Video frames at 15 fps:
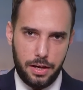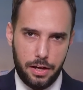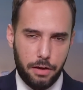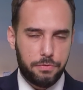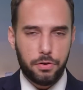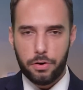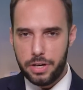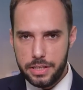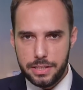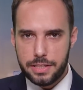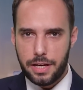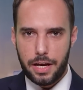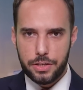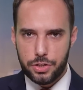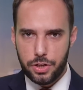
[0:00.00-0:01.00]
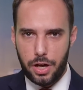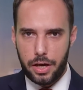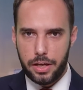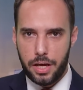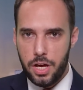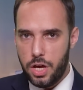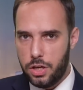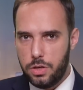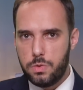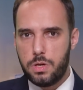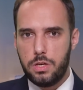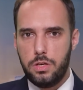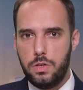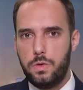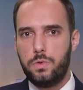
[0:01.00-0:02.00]
If you're inside China, you
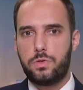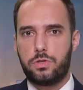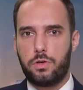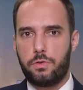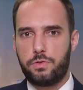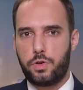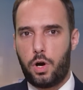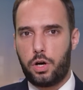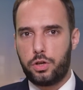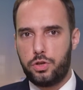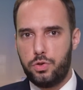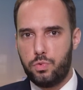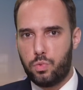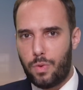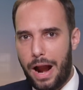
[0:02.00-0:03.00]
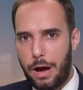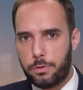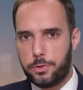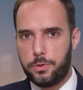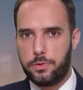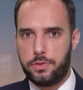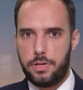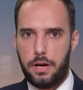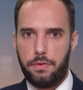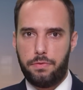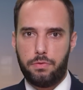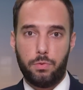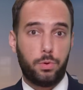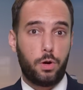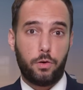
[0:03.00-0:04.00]
can use Surfshark to route yourself
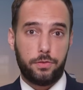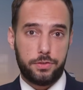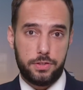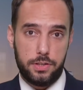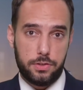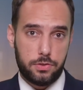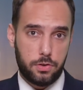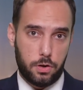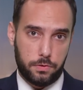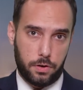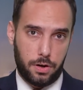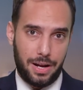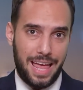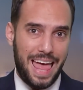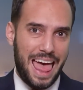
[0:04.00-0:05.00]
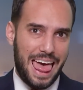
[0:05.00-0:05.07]
through an overseas server.